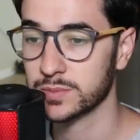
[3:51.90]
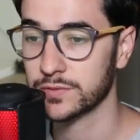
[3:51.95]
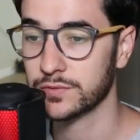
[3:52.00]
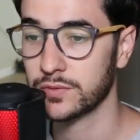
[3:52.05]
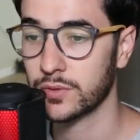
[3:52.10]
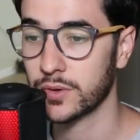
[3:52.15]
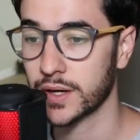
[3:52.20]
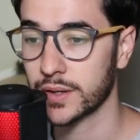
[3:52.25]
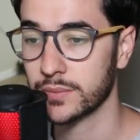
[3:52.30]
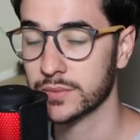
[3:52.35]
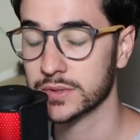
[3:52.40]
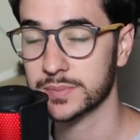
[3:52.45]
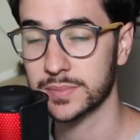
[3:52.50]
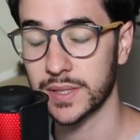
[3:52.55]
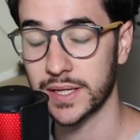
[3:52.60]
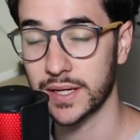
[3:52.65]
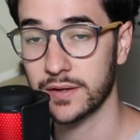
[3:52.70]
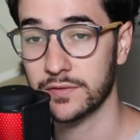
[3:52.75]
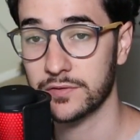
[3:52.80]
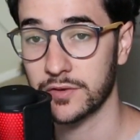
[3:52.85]
before anyone's
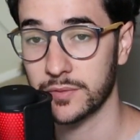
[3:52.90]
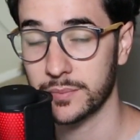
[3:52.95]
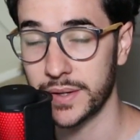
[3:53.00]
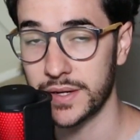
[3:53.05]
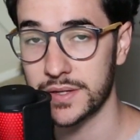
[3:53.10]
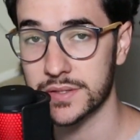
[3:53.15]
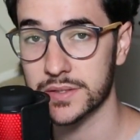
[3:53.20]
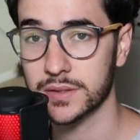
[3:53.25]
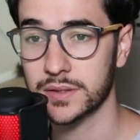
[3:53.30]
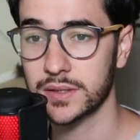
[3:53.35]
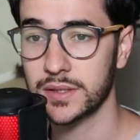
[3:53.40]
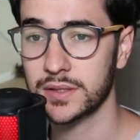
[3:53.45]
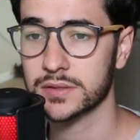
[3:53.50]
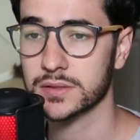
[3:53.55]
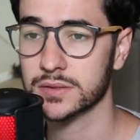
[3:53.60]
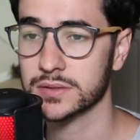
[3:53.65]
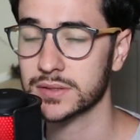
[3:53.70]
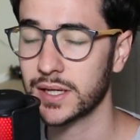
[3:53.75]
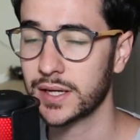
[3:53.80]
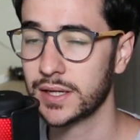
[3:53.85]
information leaks,
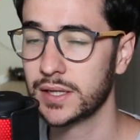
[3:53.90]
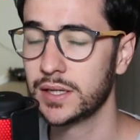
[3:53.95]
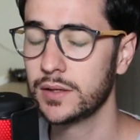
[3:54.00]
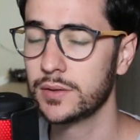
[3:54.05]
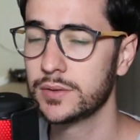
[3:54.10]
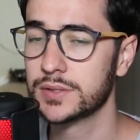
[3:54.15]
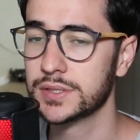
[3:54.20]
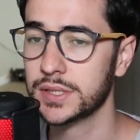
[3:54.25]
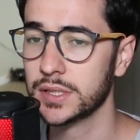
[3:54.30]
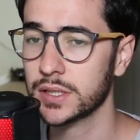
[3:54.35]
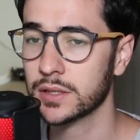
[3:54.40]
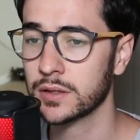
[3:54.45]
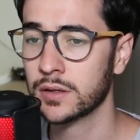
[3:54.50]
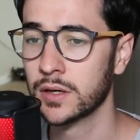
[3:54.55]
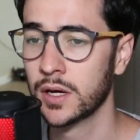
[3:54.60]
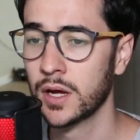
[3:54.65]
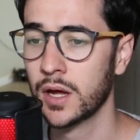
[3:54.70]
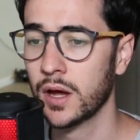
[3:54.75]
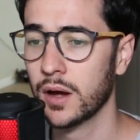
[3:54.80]
so it's not a huge deal.